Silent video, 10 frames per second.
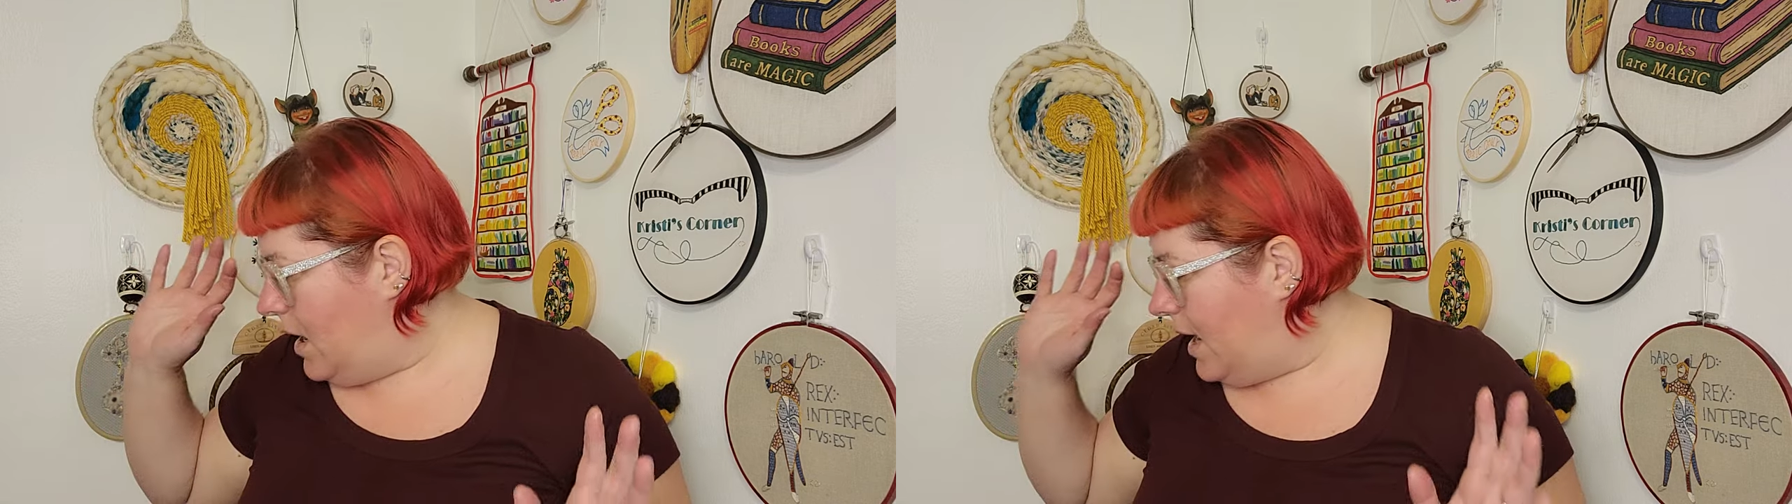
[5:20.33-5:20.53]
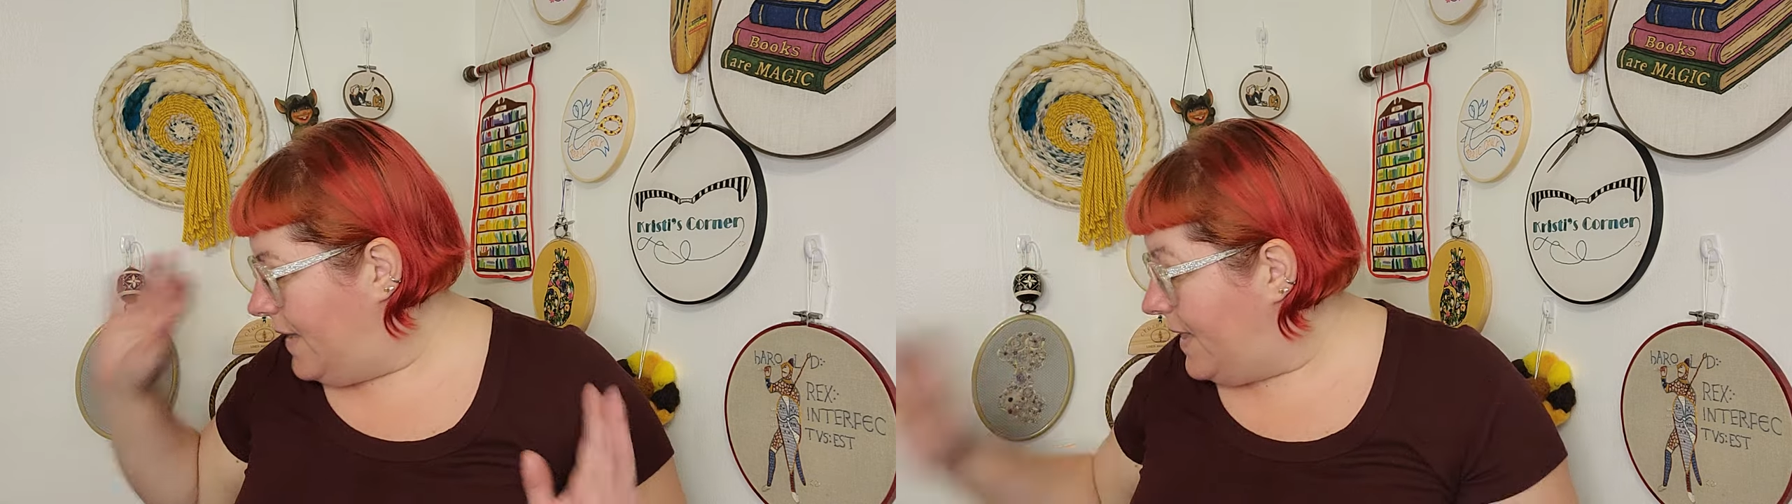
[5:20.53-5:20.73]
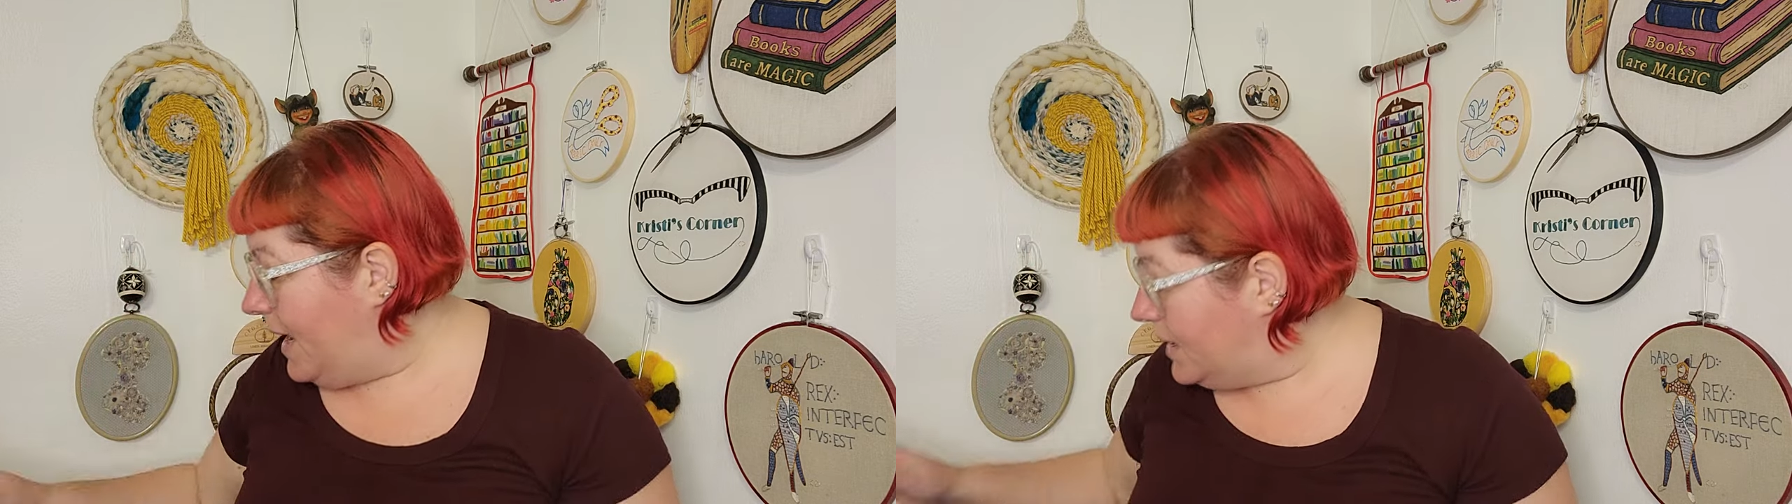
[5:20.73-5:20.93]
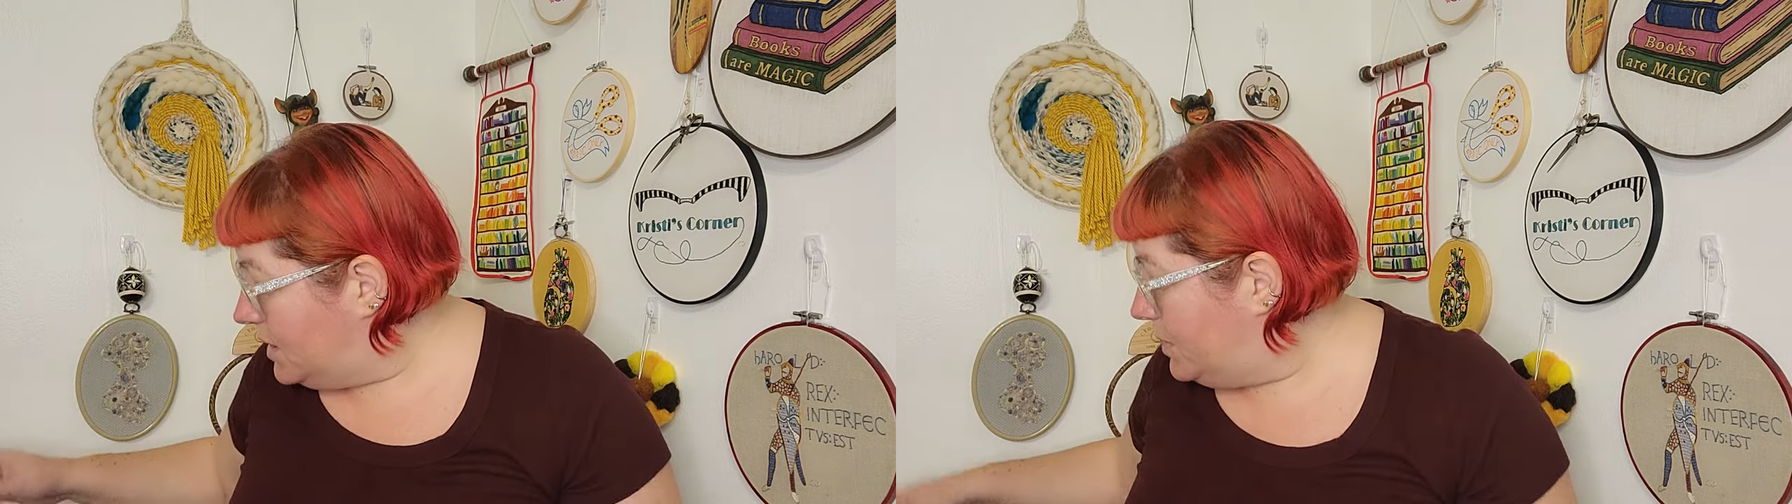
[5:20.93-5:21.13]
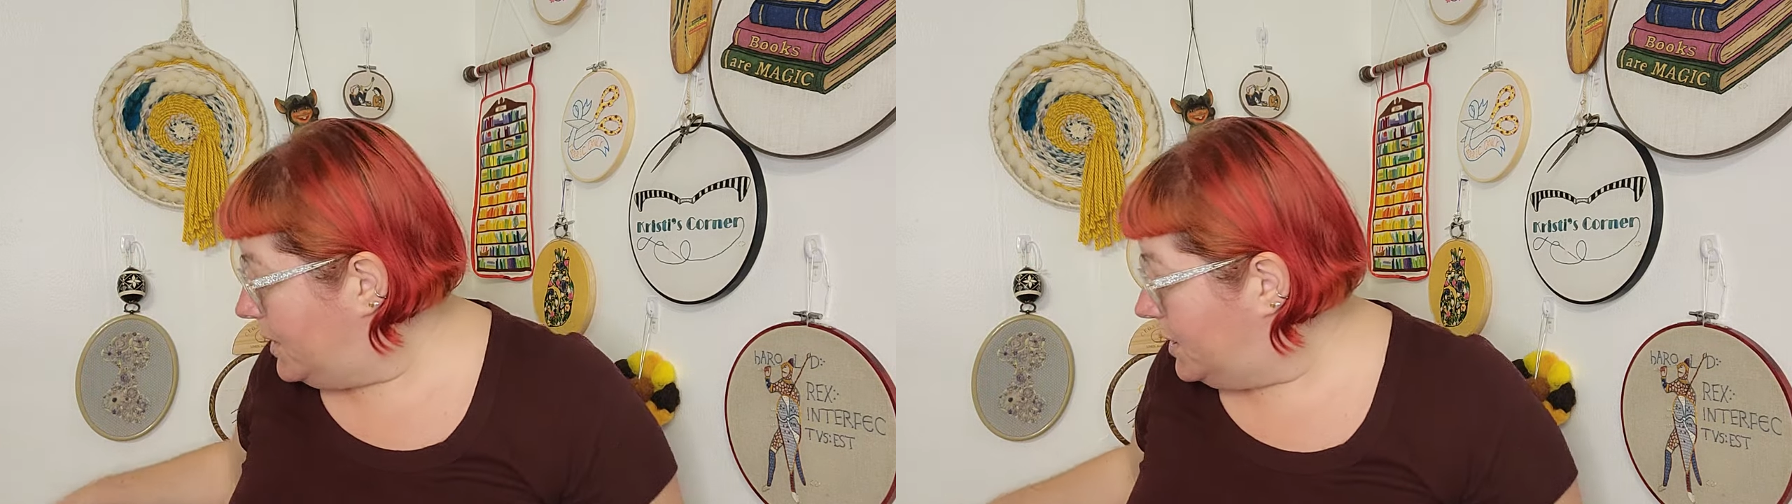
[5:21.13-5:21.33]
Uh, and then I
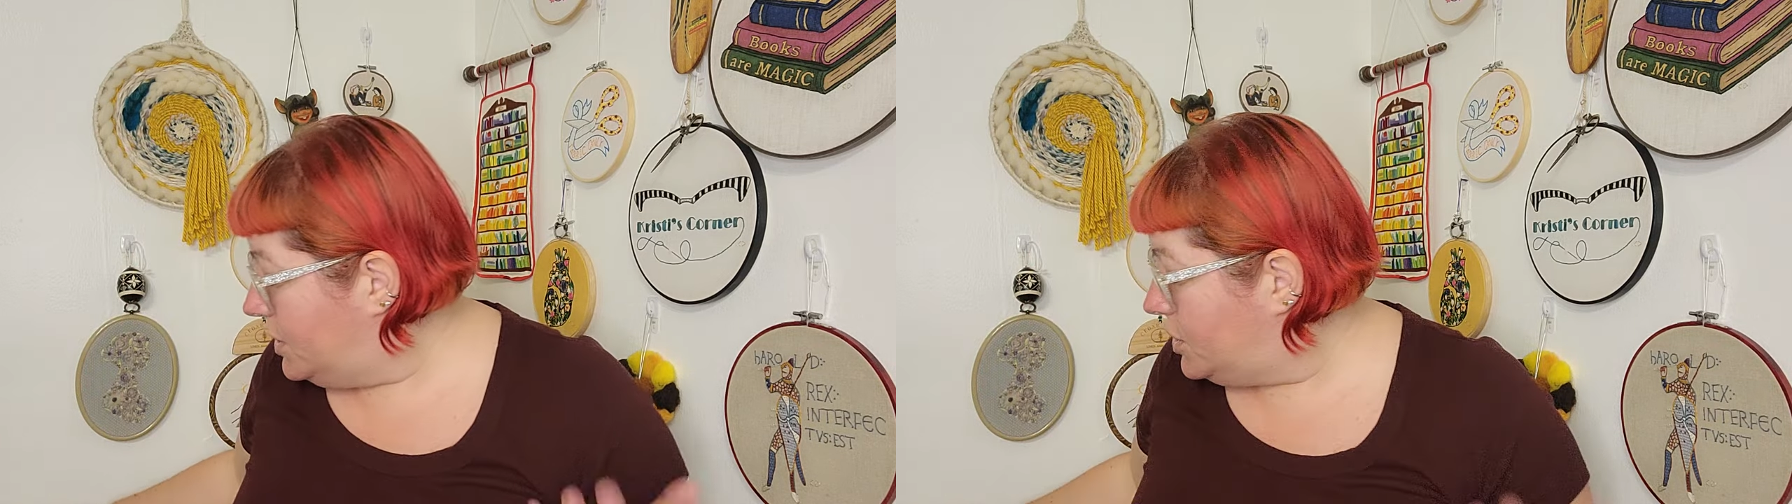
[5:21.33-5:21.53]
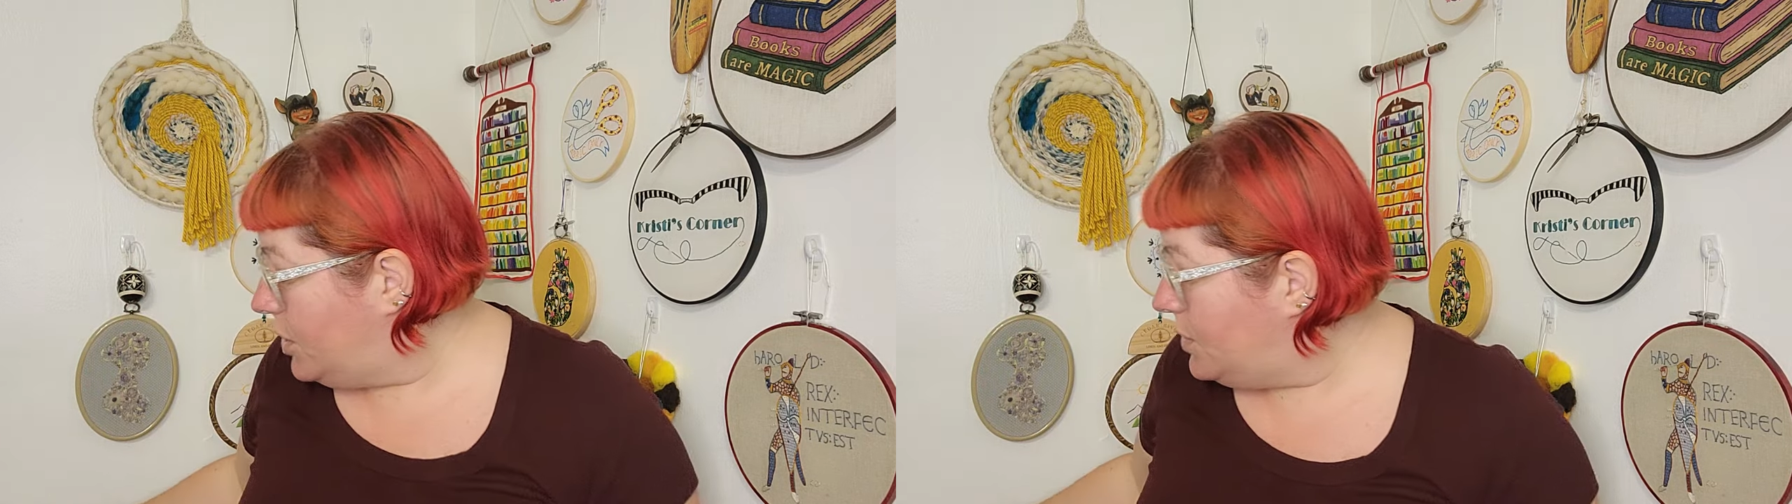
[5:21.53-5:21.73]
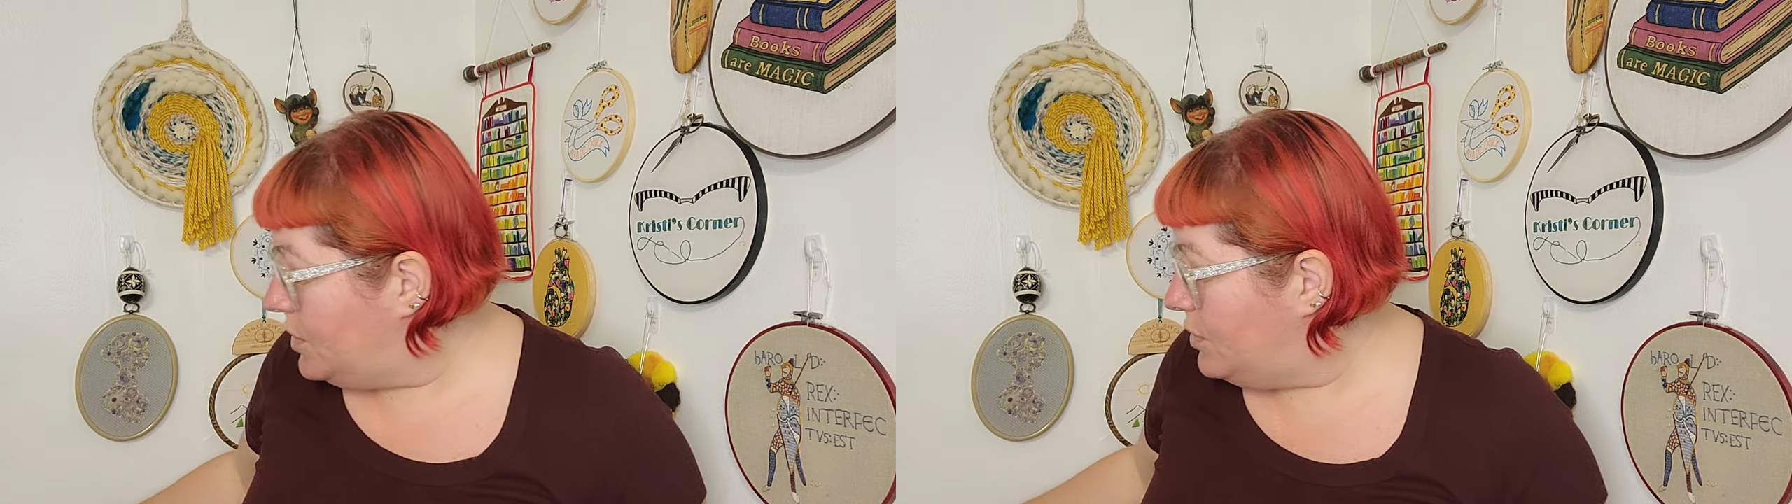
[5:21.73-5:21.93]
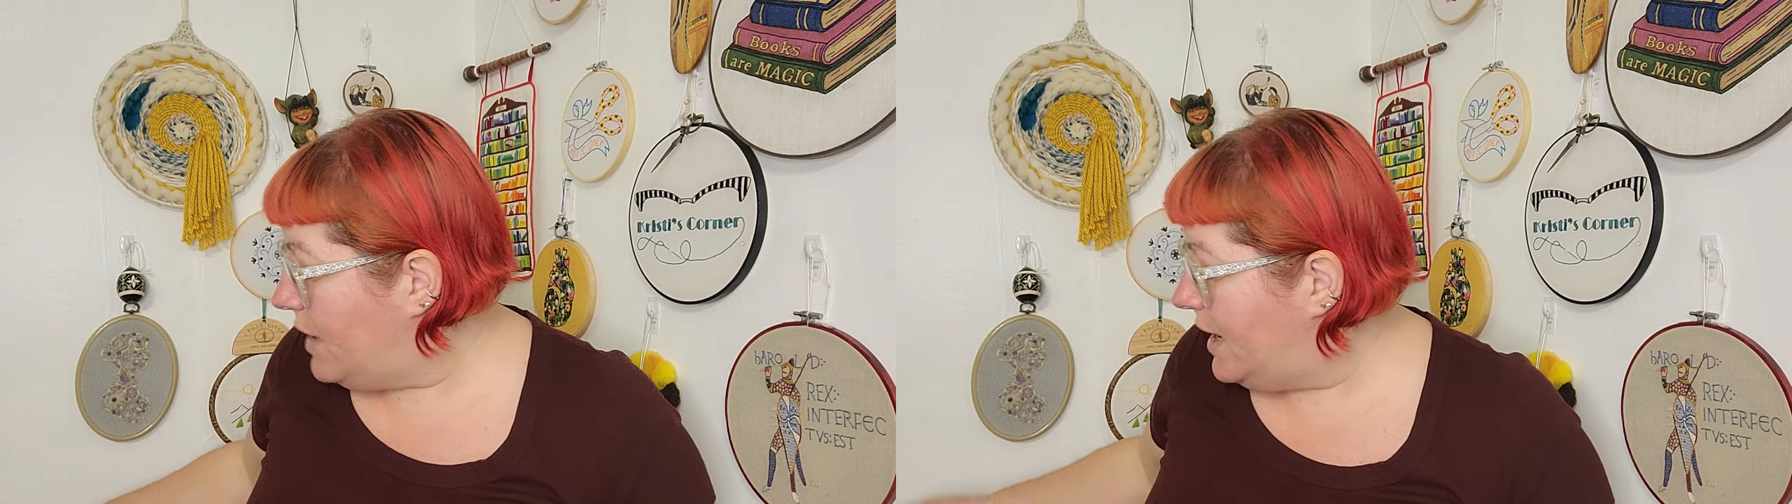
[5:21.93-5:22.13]
just wanted to show you,